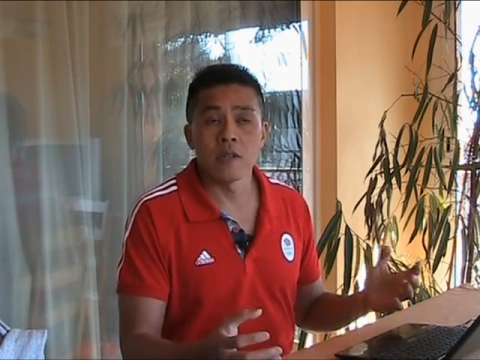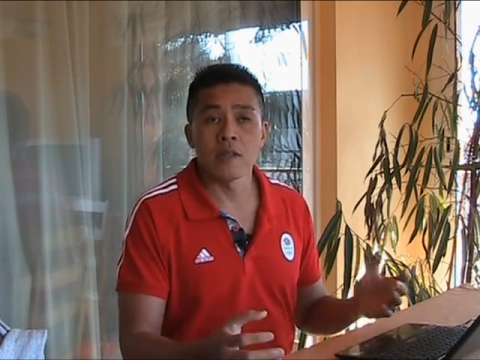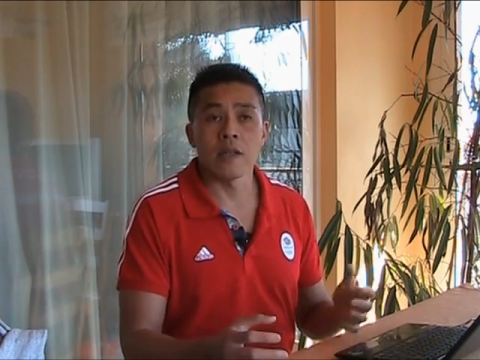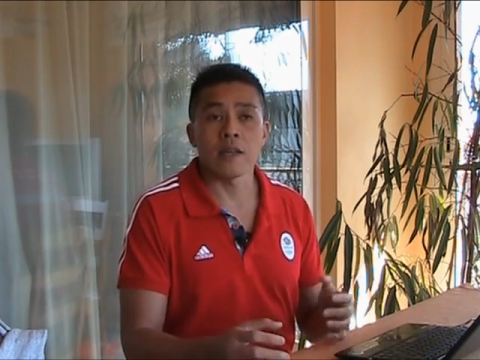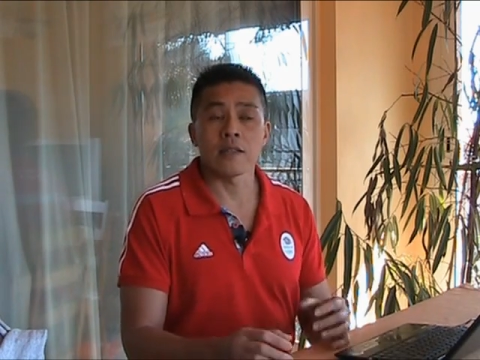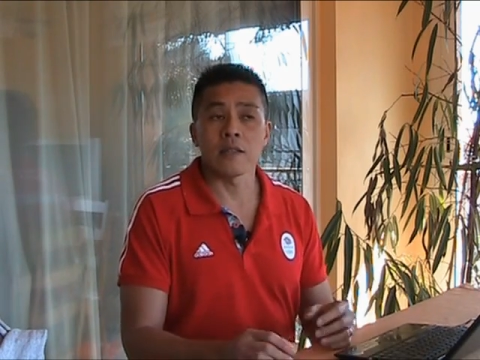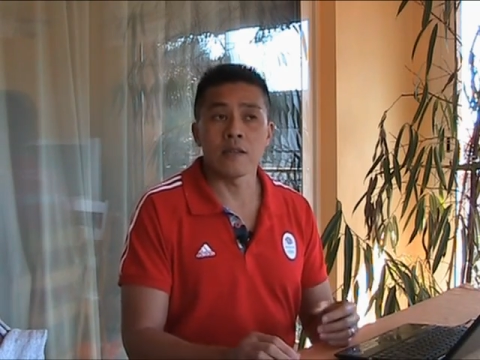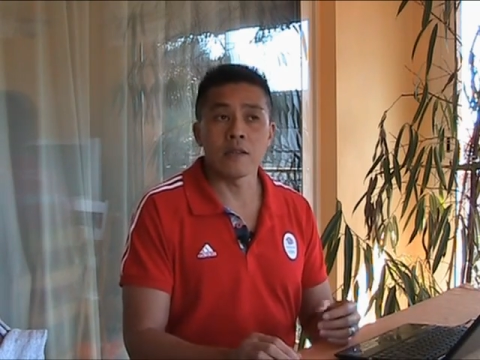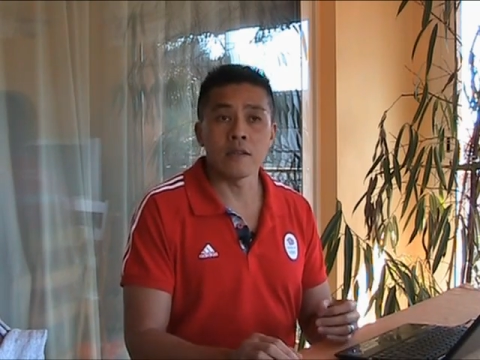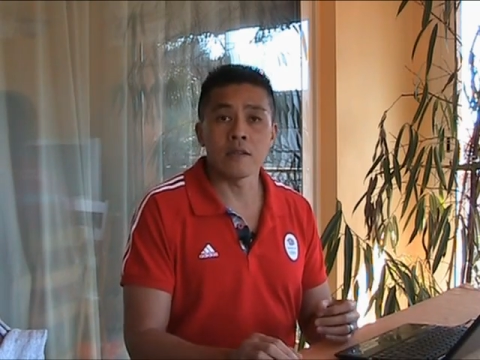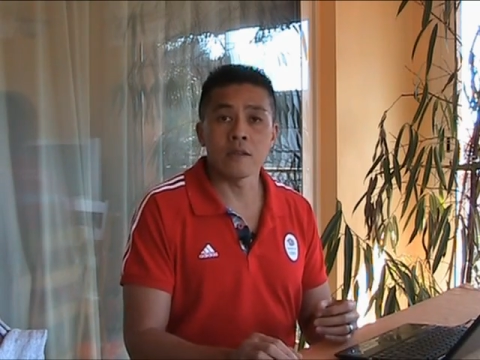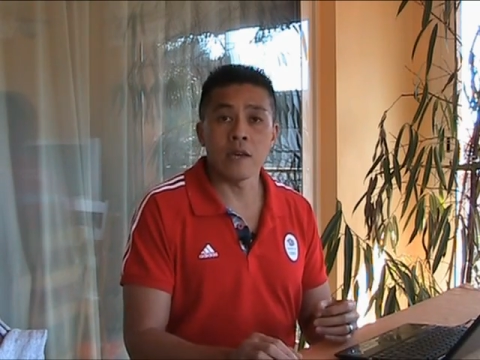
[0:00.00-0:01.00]
like
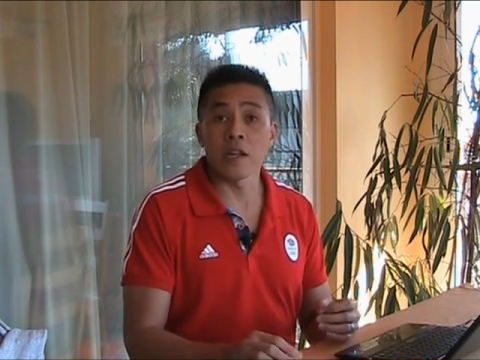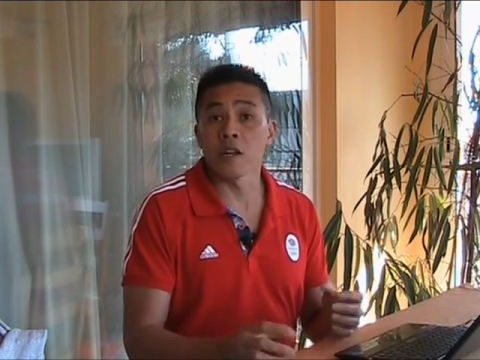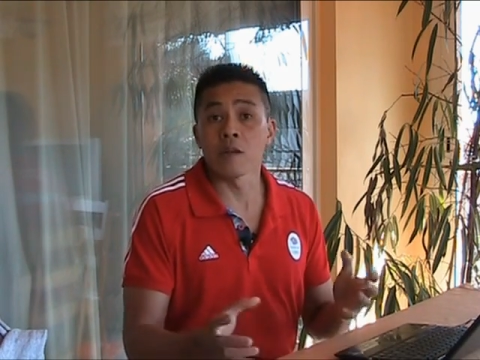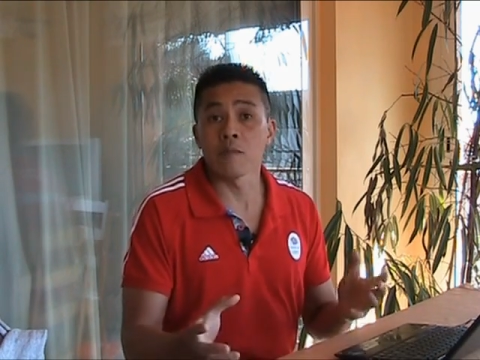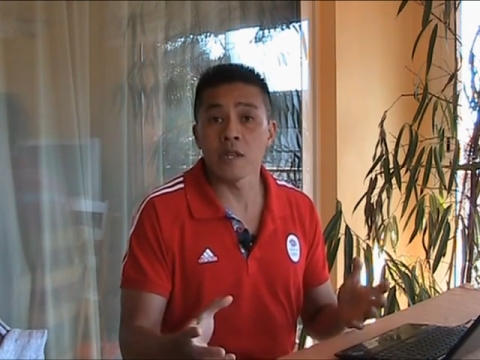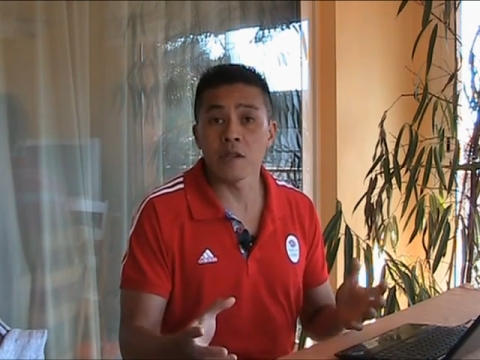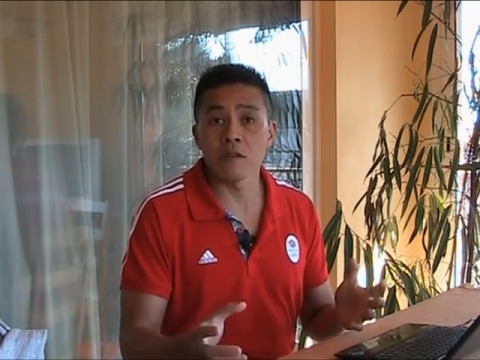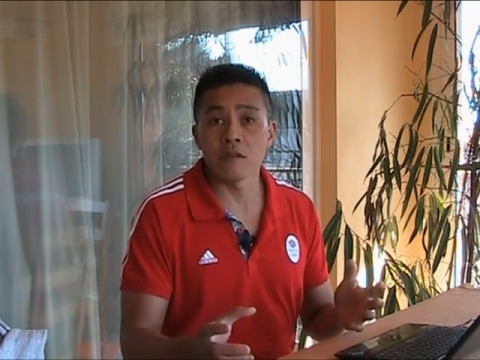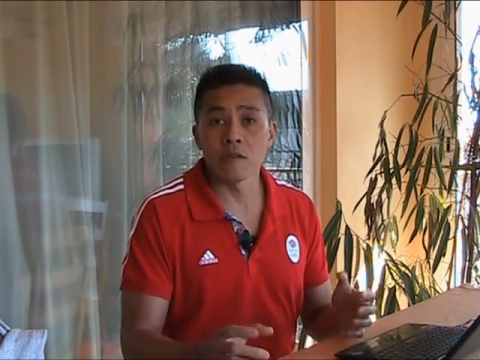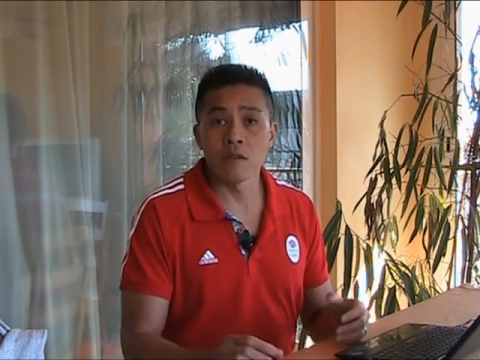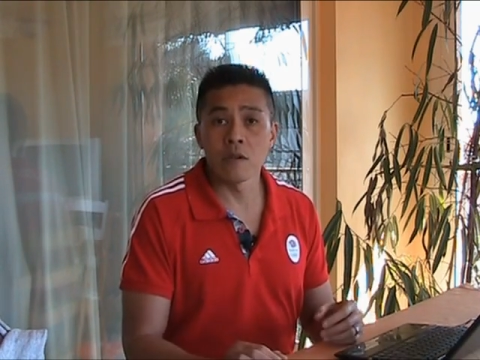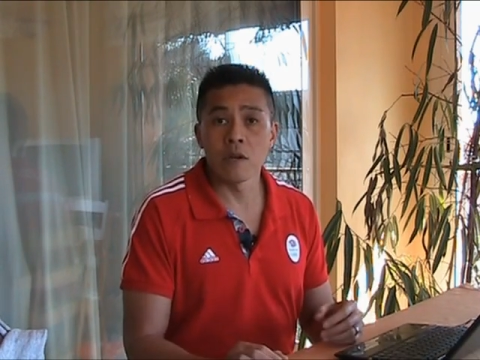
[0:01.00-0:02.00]
the
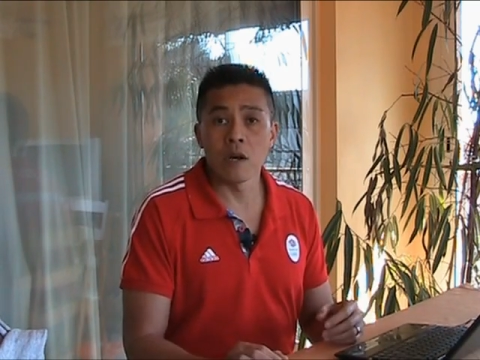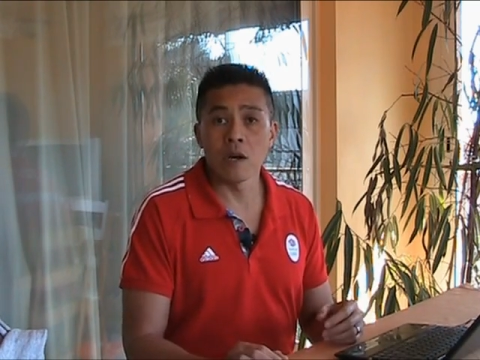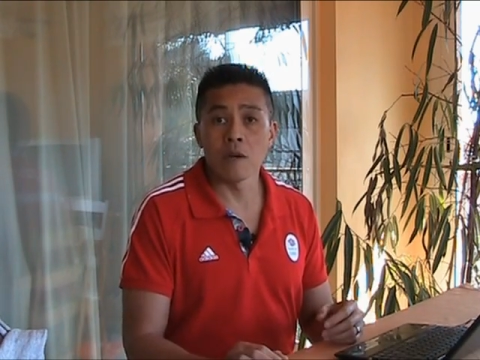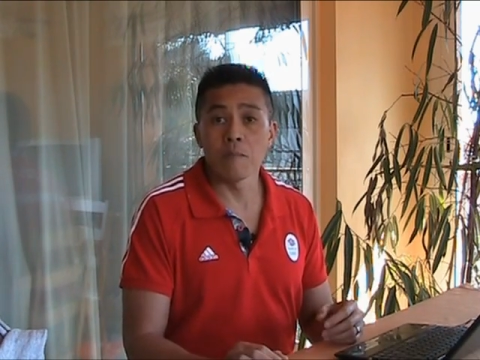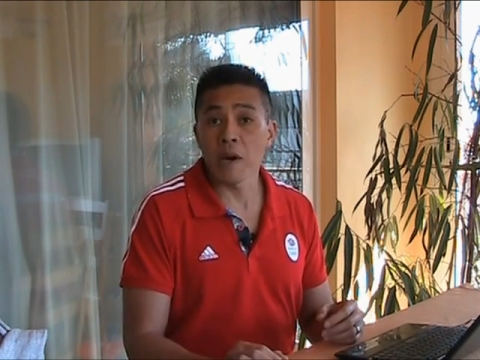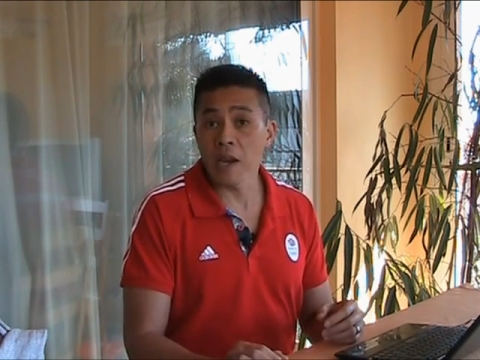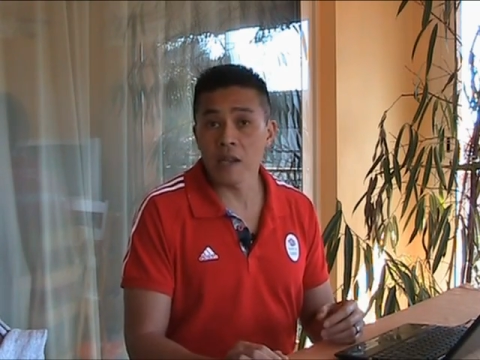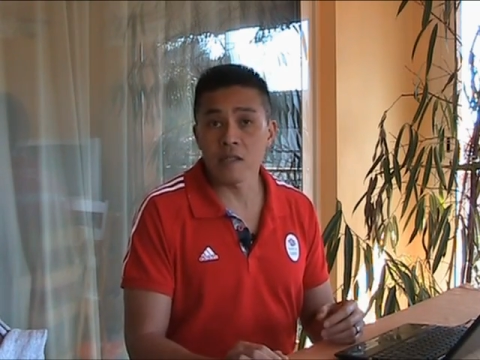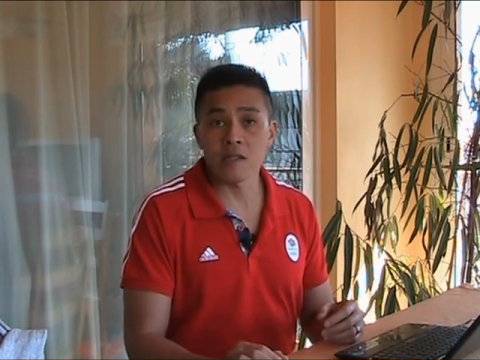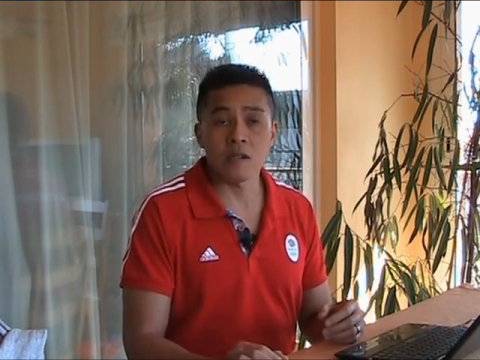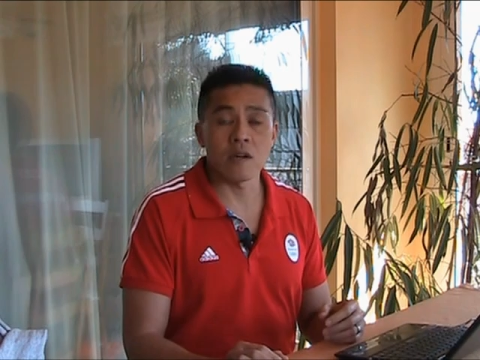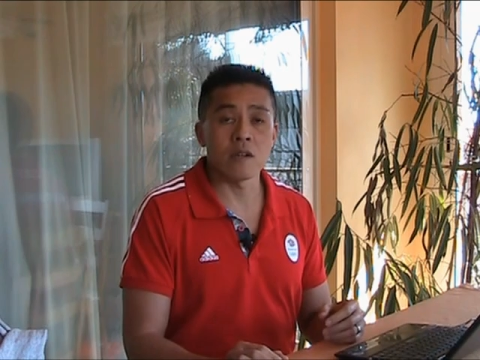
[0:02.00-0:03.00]
800-meter pike
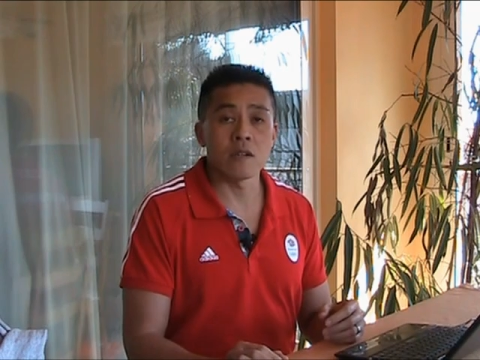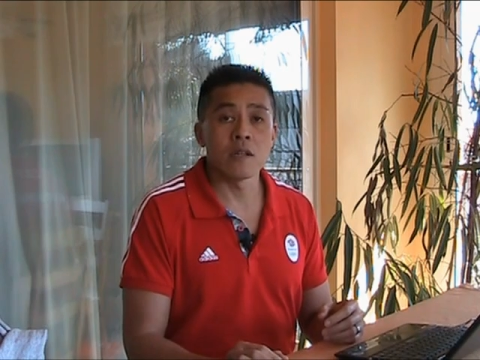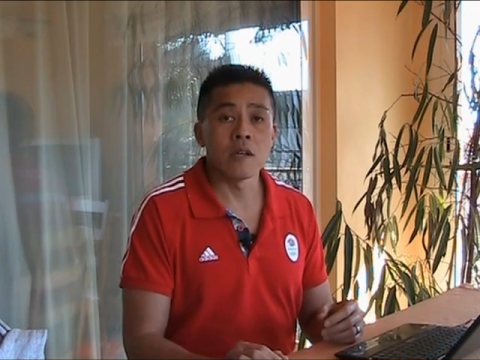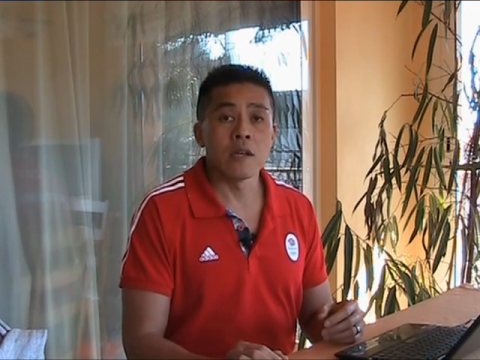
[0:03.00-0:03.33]
start.